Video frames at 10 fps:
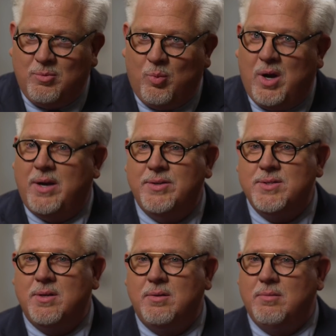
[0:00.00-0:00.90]

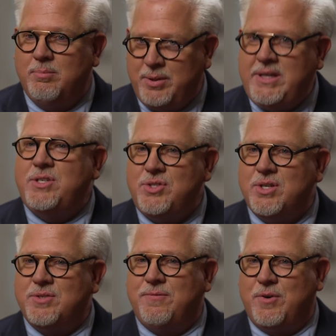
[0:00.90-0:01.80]
was please
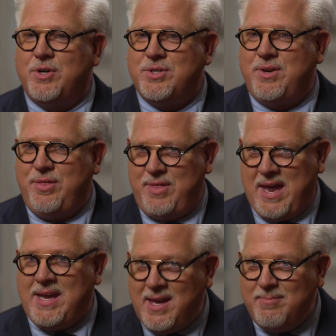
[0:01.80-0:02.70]
just first
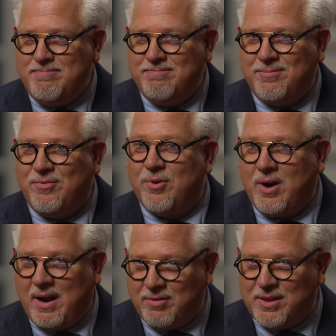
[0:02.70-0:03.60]
thank him
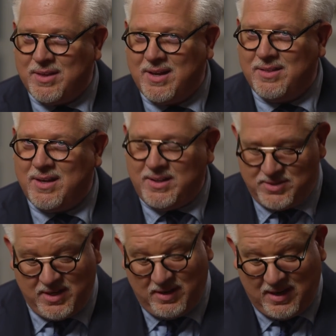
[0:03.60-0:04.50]
for everything that
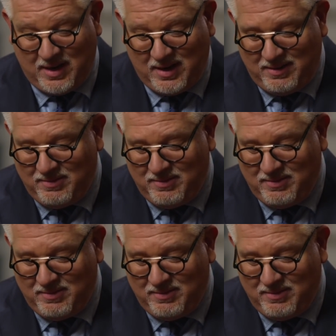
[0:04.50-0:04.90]
he's done. And I,